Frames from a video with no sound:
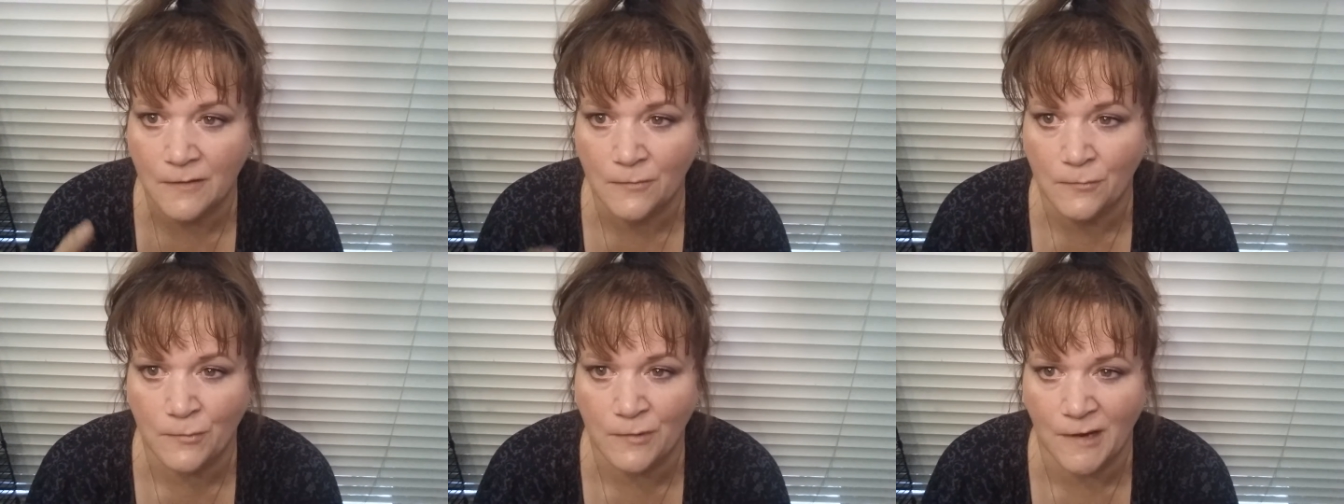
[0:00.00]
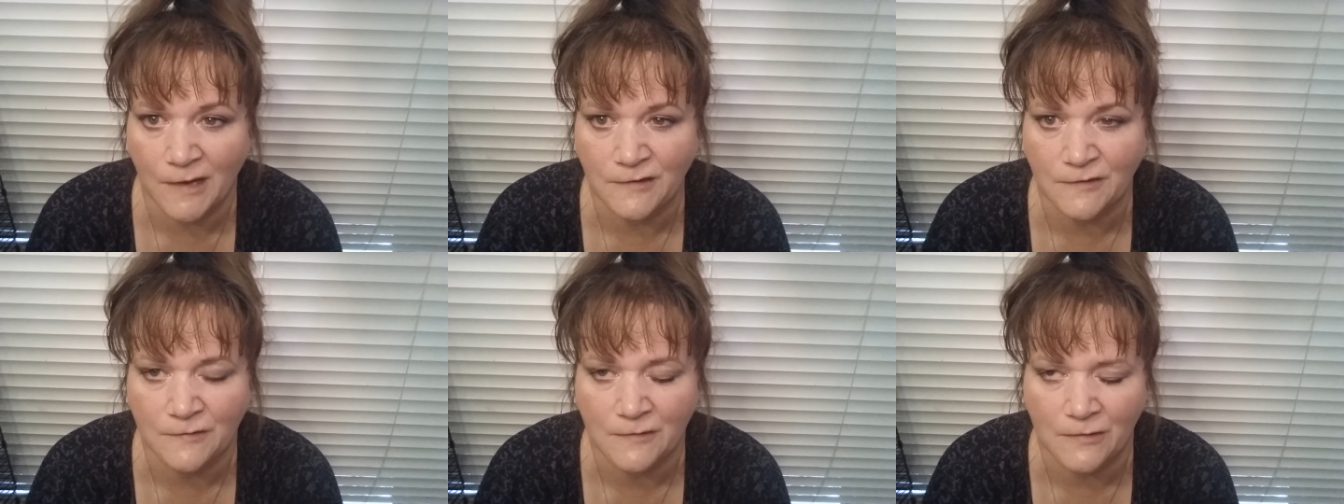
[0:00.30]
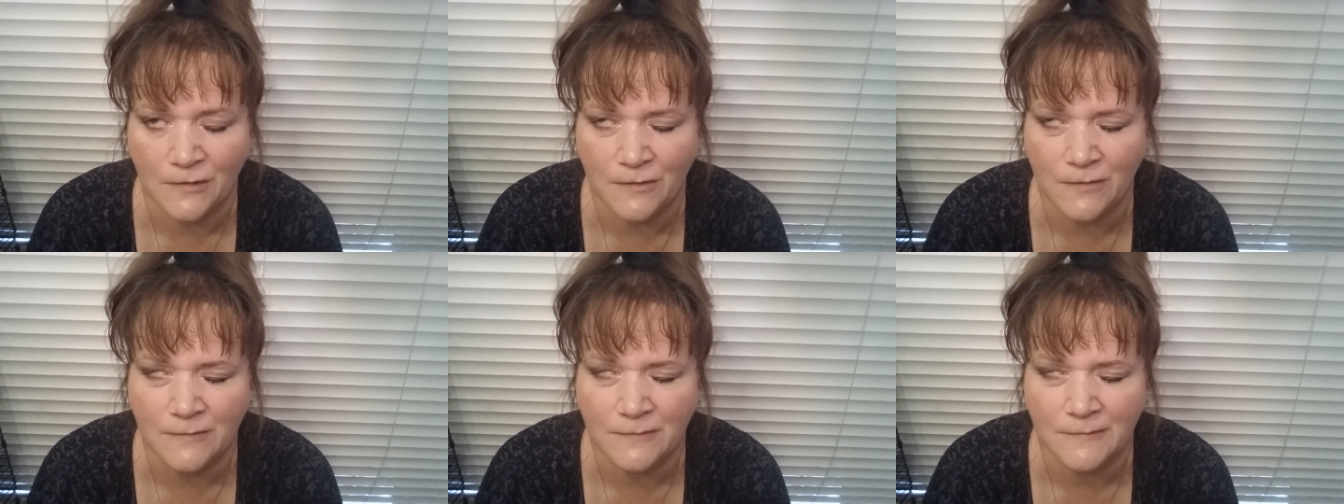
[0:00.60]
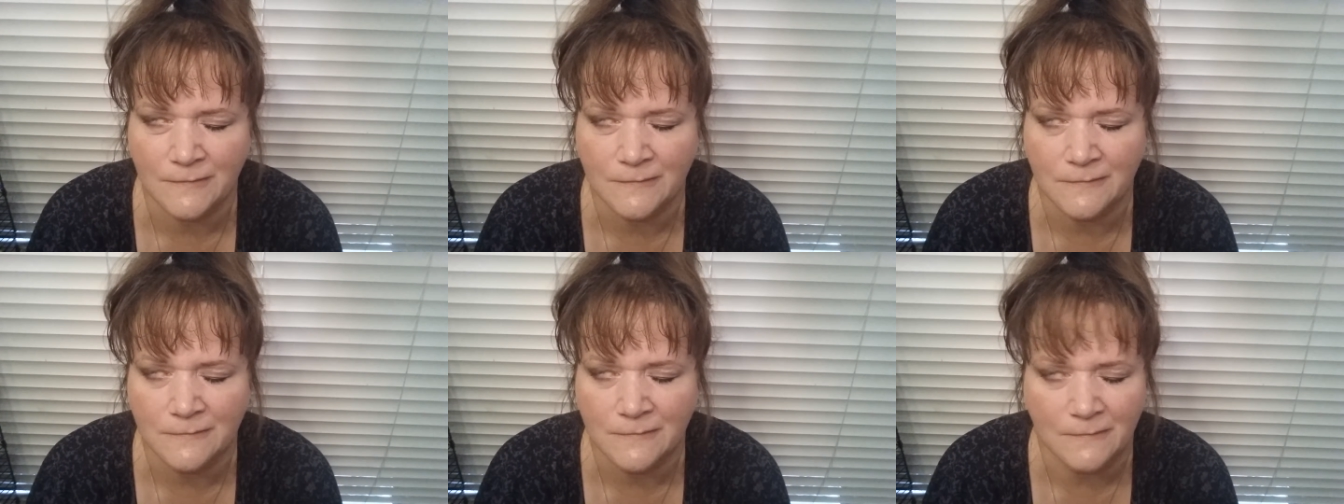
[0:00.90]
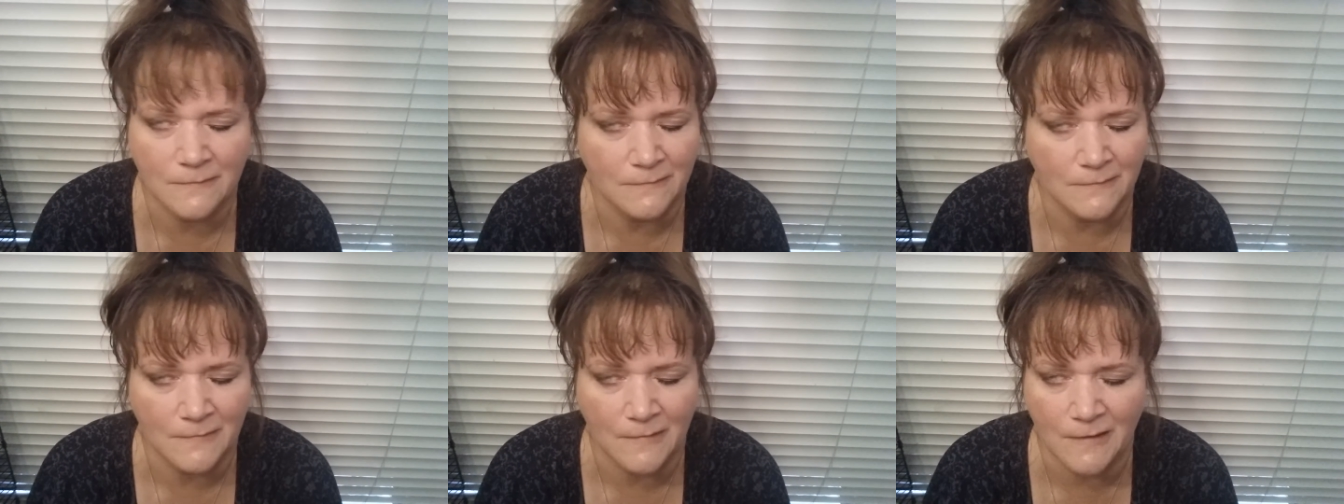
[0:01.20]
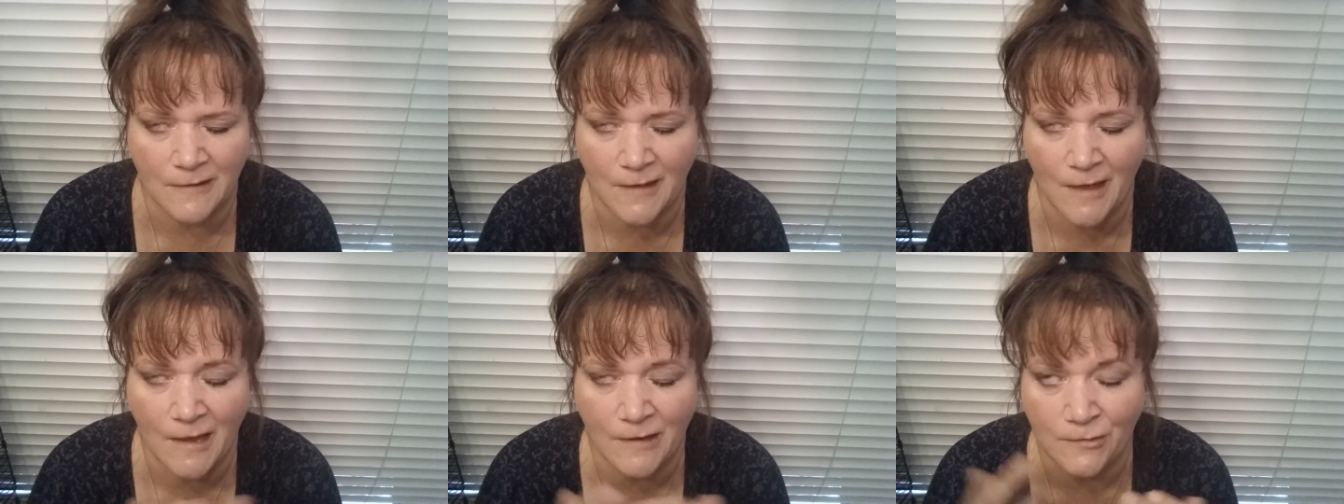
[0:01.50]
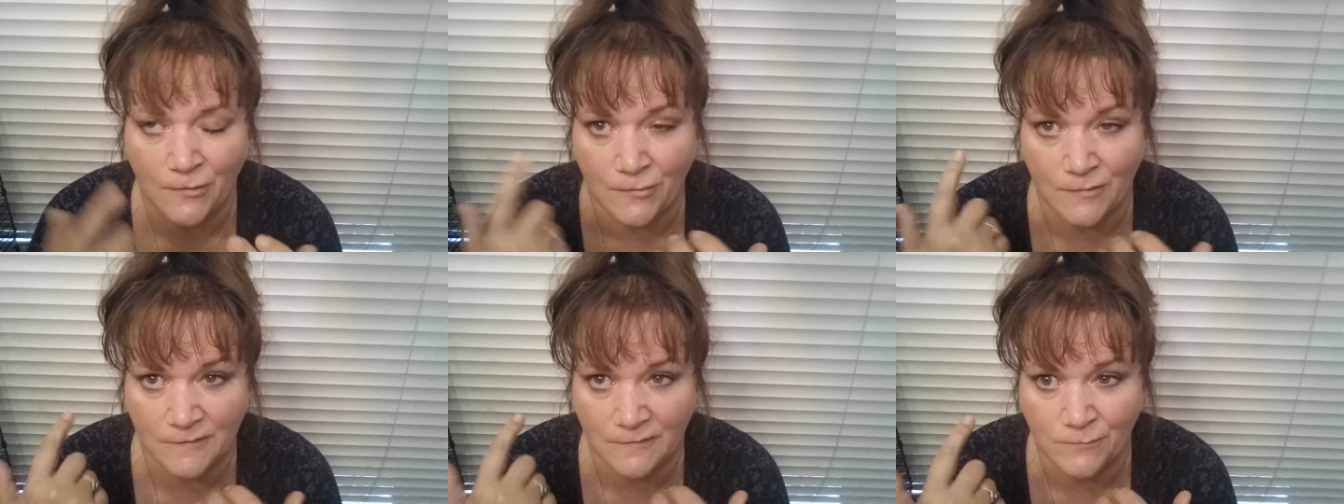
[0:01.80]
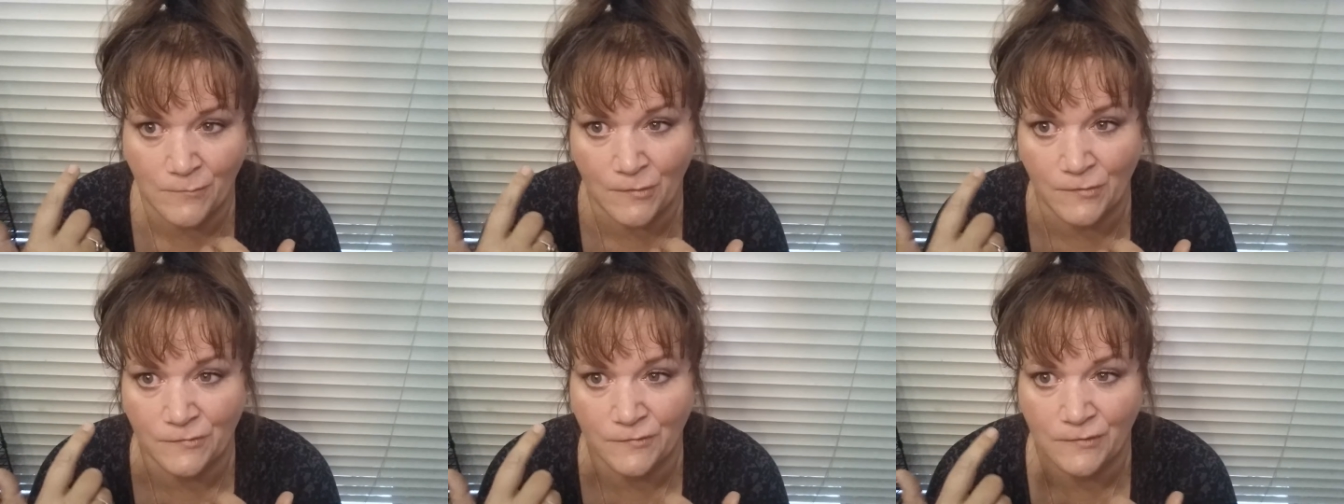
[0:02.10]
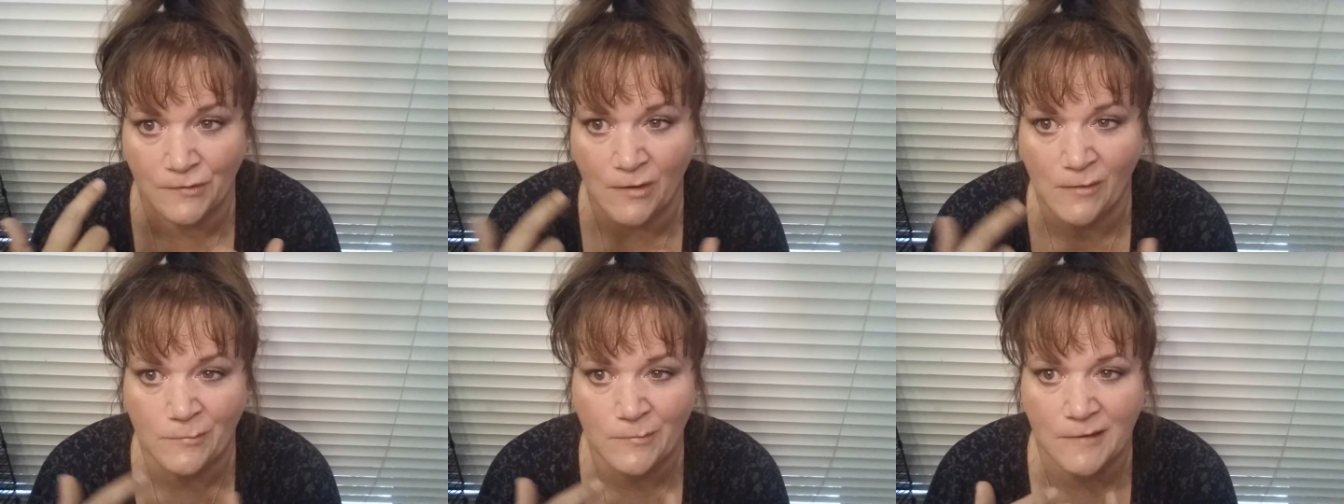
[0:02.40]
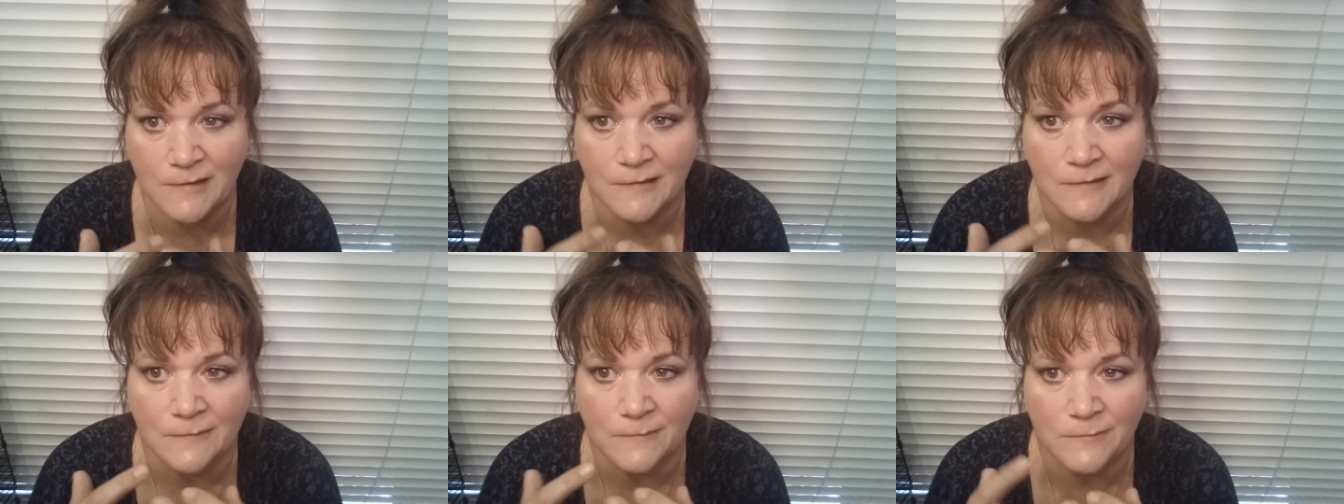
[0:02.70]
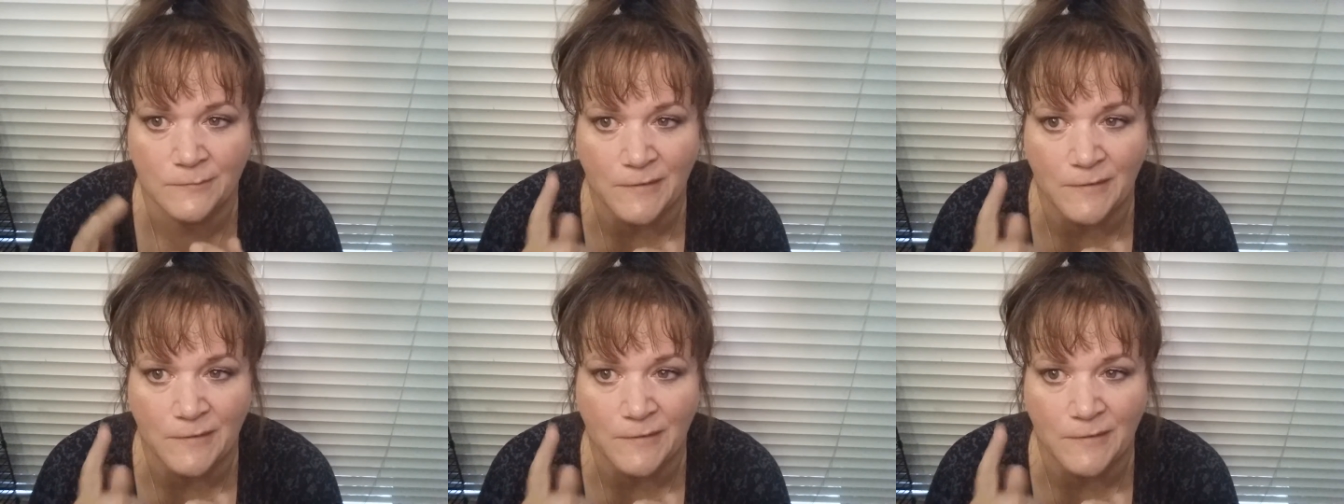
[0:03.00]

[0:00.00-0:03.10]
when I just close, I know it's mostly open,